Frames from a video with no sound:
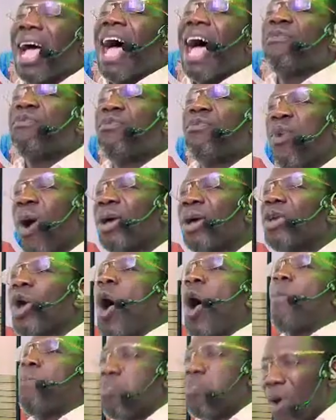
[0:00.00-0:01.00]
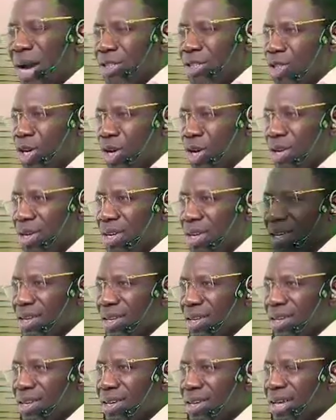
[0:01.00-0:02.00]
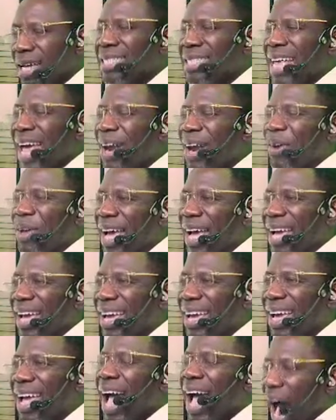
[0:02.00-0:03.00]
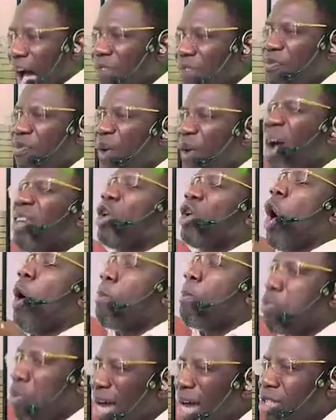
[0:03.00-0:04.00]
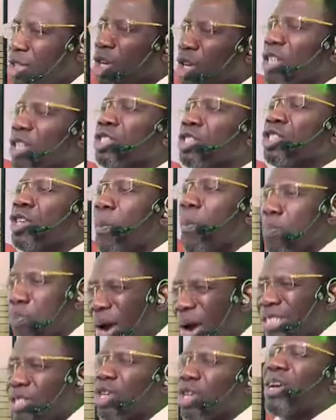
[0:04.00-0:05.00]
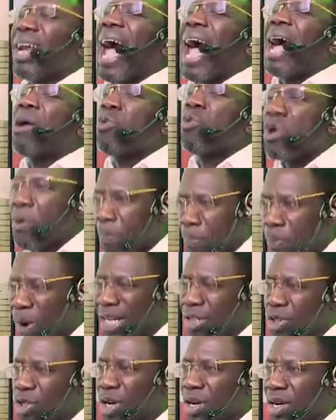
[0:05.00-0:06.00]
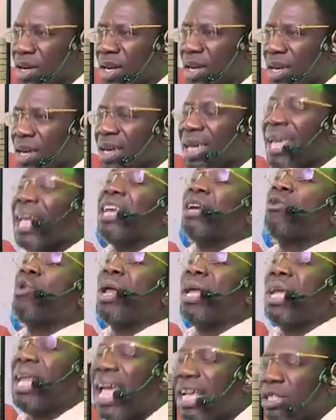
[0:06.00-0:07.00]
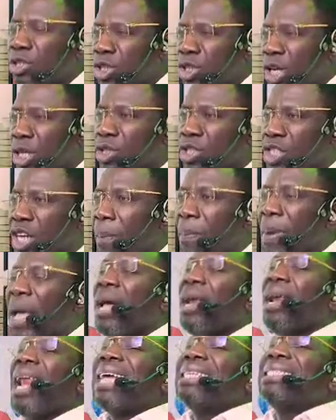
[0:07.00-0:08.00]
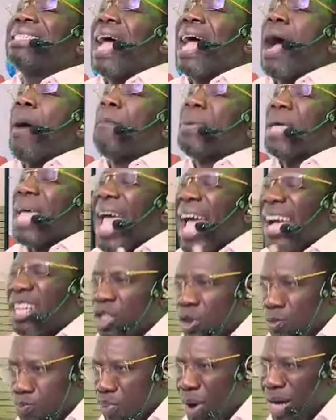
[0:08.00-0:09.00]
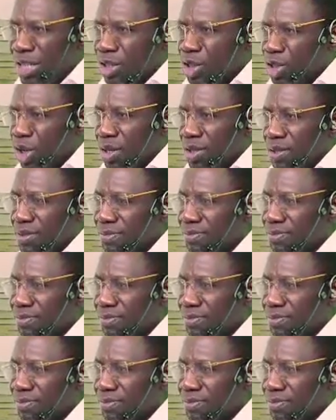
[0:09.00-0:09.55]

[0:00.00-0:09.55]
Avoid oppression. Is that okay? Avoid oppression, suppression, and repression. In relationship, let there be expression.